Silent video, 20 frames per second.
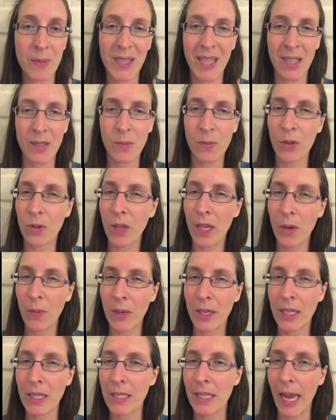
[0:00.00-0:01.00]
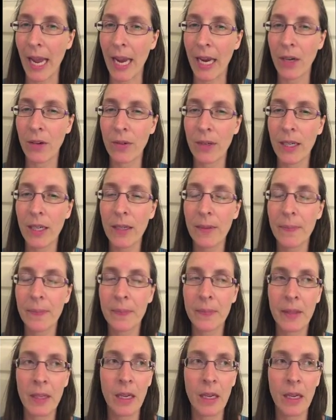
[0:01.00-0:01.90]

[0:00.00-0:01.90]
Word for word: but that's more like when he's angry.